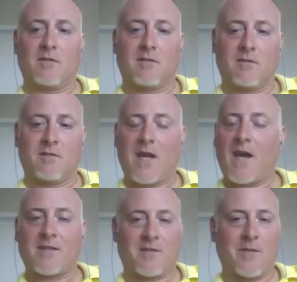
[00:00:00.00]
Yeah,
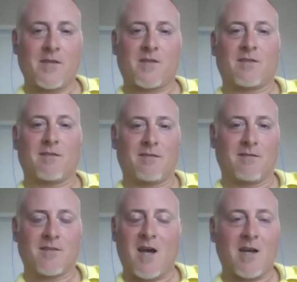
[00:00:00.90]
it's amazing.
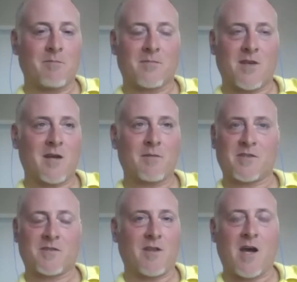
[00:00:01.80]
Time
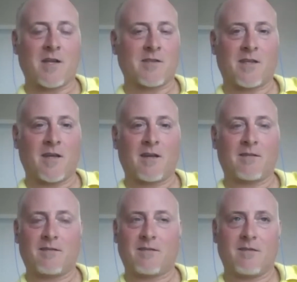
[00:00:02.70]
just flies. I
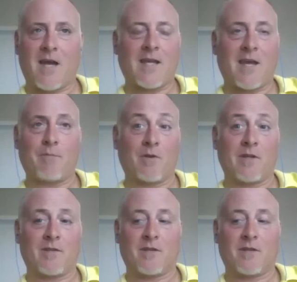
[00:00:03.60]
can't believe it.